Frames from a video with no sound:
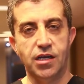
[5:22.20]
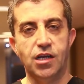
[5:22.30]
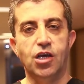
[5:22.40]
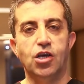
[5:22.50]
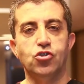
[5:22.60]
on
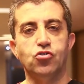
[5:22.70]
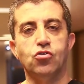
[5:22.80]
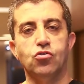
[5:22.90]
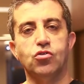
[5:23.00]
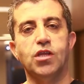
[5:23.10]
his
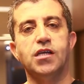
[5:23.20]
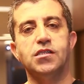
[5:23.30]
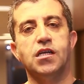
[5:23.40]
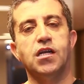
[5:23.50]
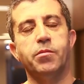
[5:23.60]
neck
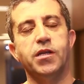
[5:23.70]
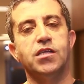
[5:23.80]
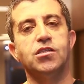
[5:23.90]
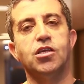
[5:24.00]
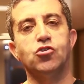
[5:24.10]
and
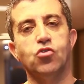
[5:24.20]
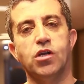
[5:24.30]
not sleep